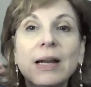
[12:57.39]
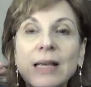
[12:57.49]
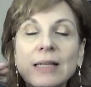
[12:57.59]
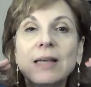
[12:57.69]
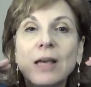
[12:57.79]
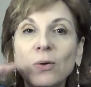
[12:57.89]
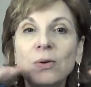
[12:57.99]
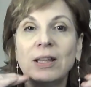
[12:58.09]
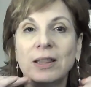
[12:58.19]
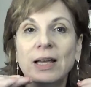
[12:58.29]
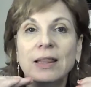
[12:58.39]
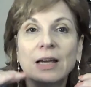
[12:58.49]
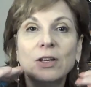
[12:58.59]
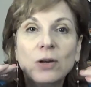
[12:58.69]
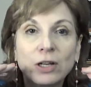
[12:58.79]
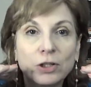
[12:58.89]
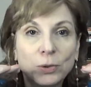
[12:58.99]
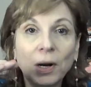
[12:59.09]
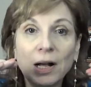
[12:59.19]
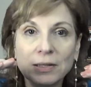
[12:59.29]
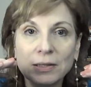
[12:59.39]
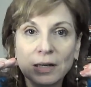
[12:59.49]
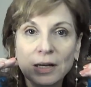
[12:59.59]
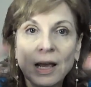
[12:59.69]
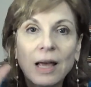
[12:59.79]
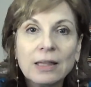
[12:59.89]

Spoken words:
that is the only thing that you can trust,